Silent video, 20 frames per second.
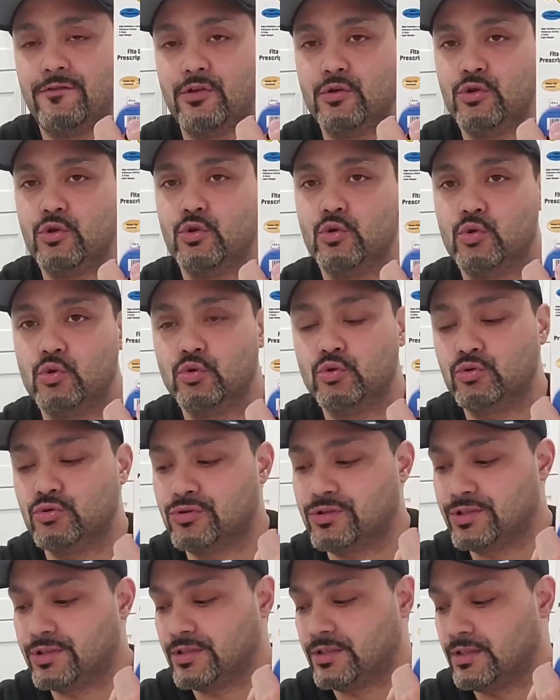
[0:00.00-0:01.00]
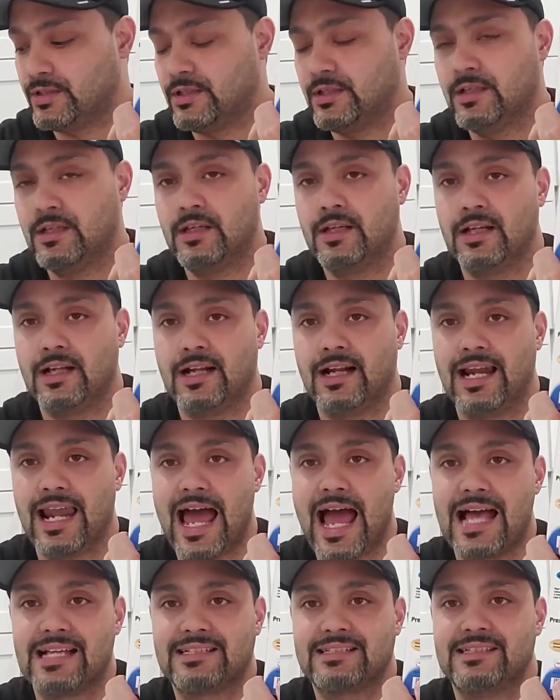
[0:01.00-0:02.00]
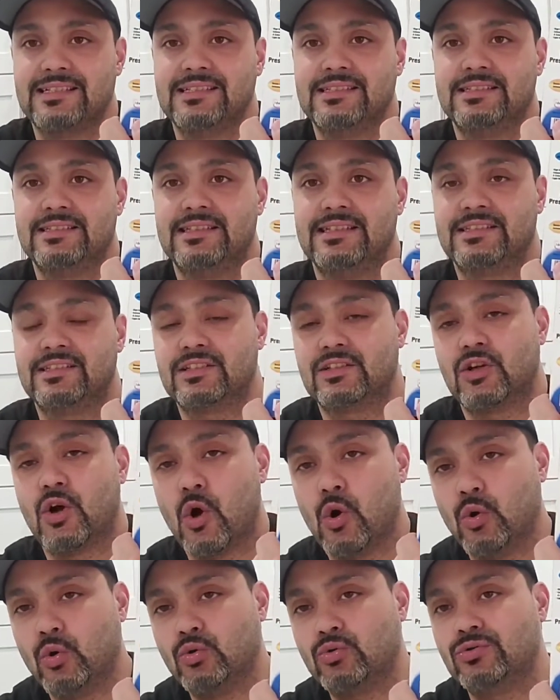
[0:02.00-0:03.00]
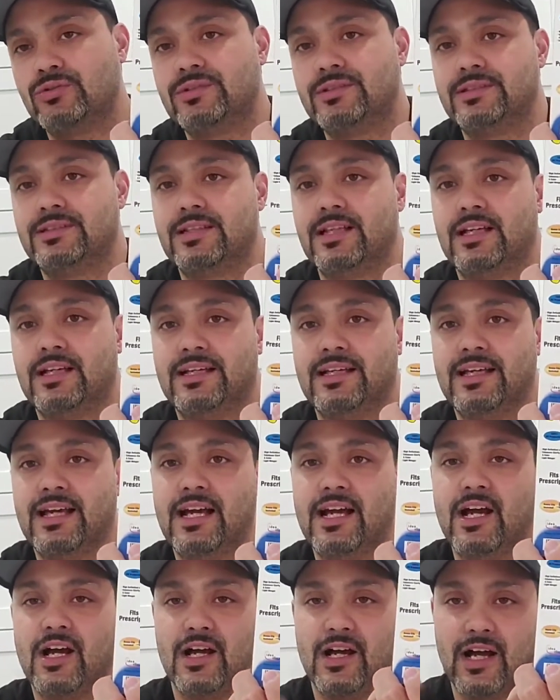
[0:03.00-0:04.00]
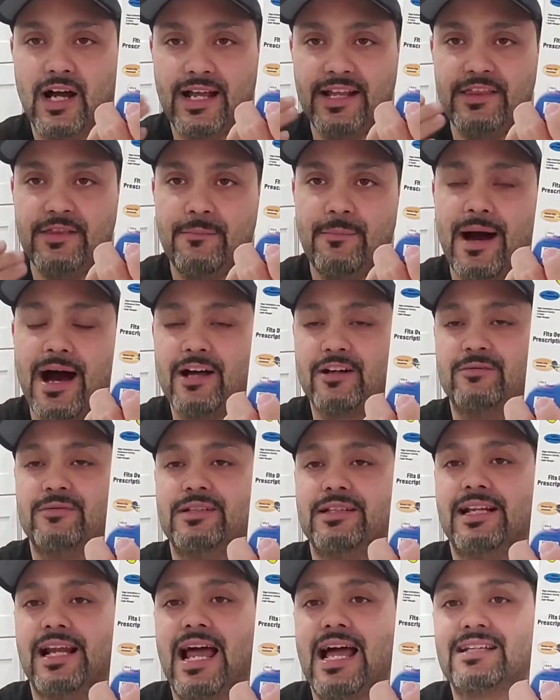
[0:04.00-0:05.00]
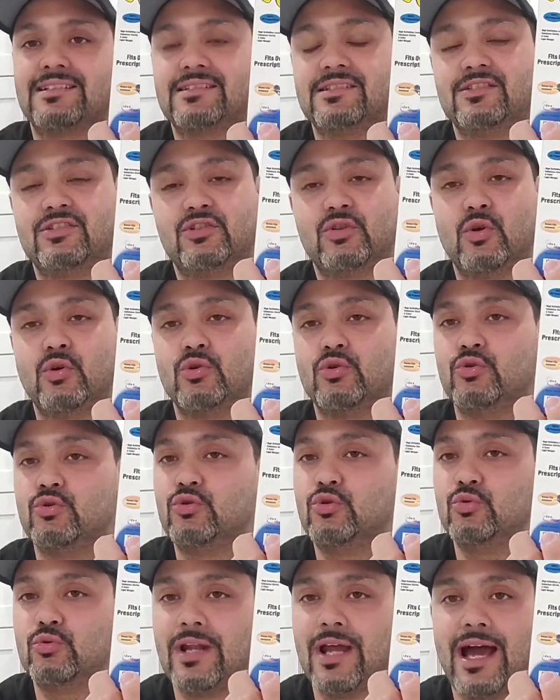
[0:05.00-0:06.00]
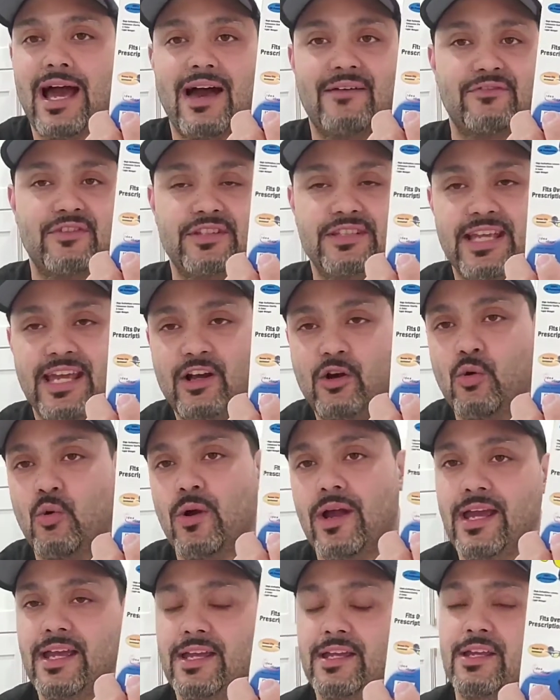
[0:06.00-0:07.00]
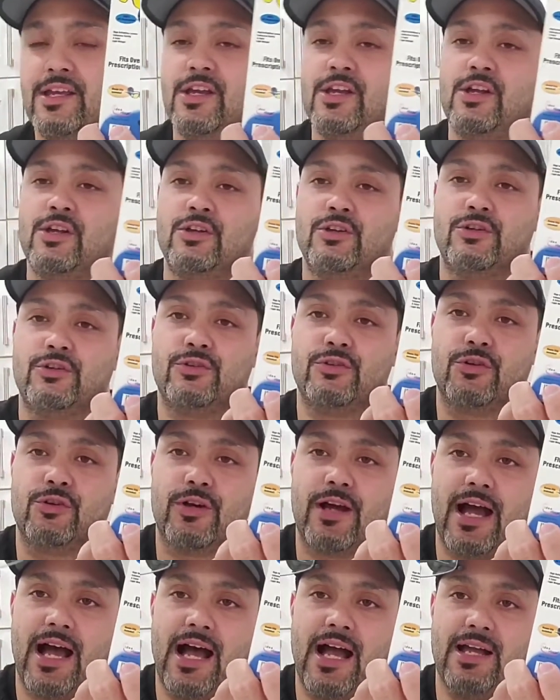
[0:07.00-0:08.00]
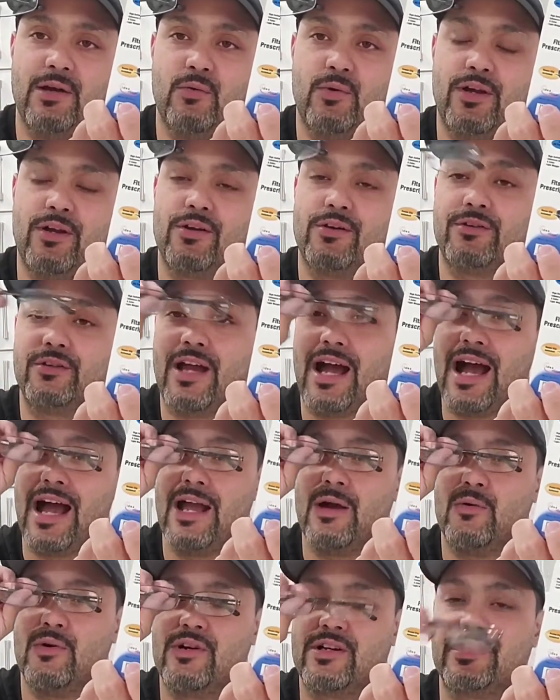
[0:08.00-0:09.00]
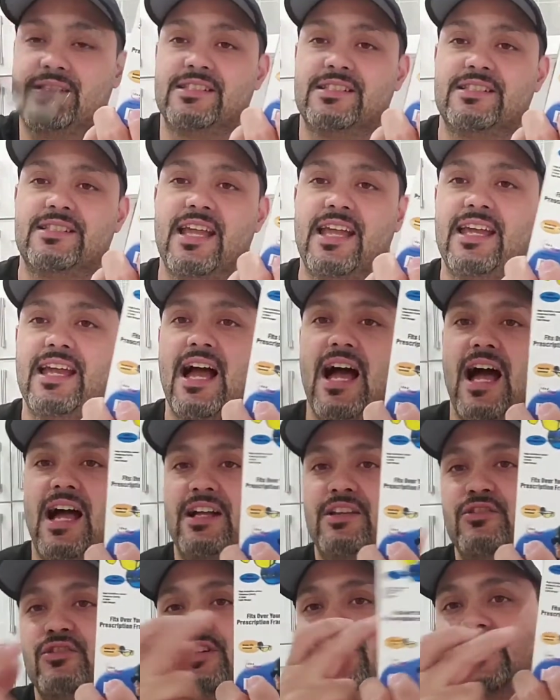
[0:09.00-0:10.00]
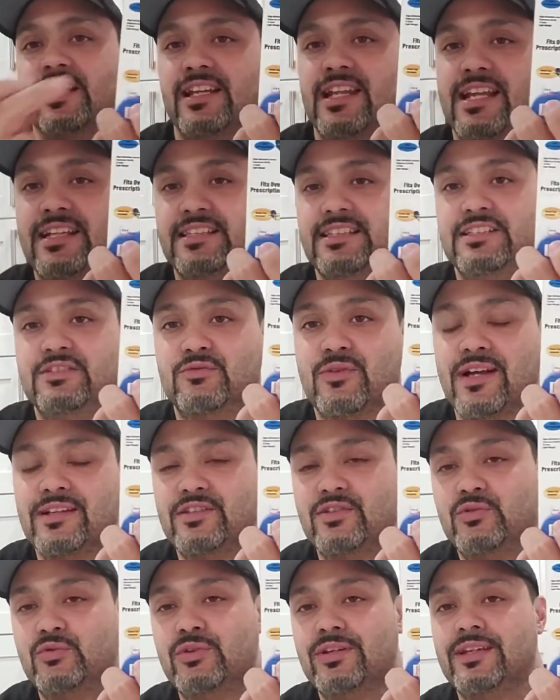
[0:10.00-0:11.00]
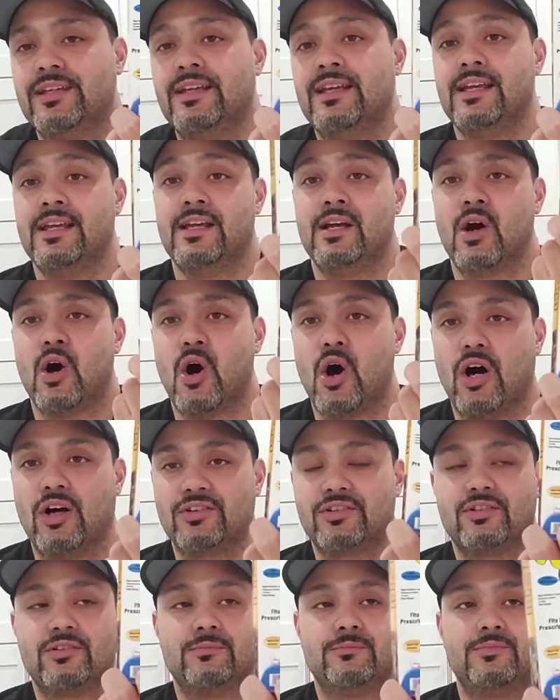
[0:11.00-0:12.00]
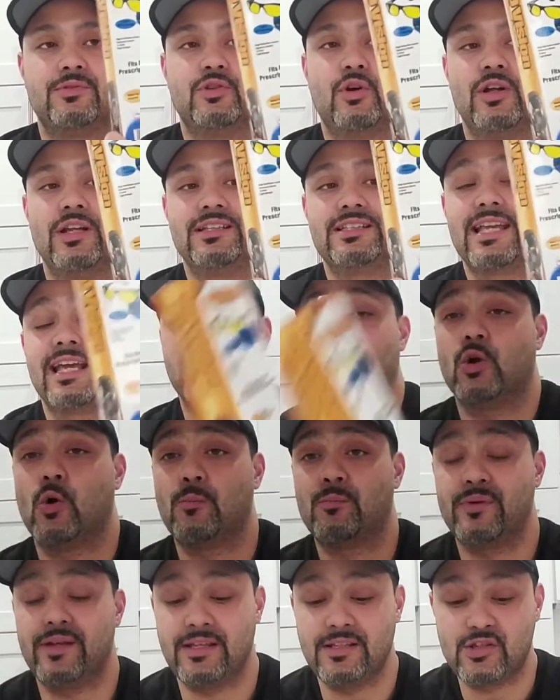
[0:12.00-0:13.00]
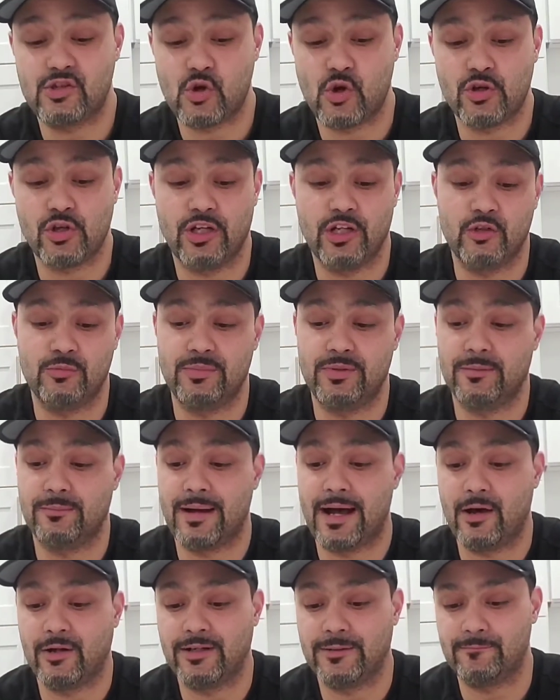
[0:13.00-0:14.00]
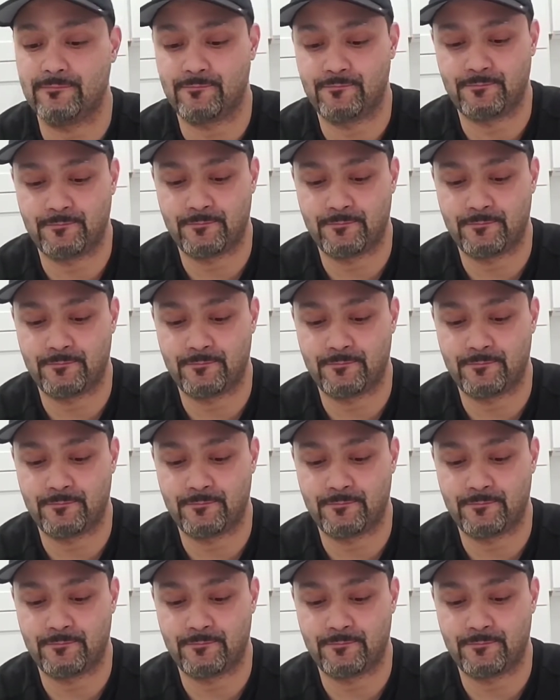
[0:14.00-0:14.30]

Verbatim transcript: you use glasses, this goes in the bottom of the glasses so you do not have to take away your eyewear. Your eyewear can stay on. You can connect these right to it. Awesome. So let's get it open, show you a little bit about it.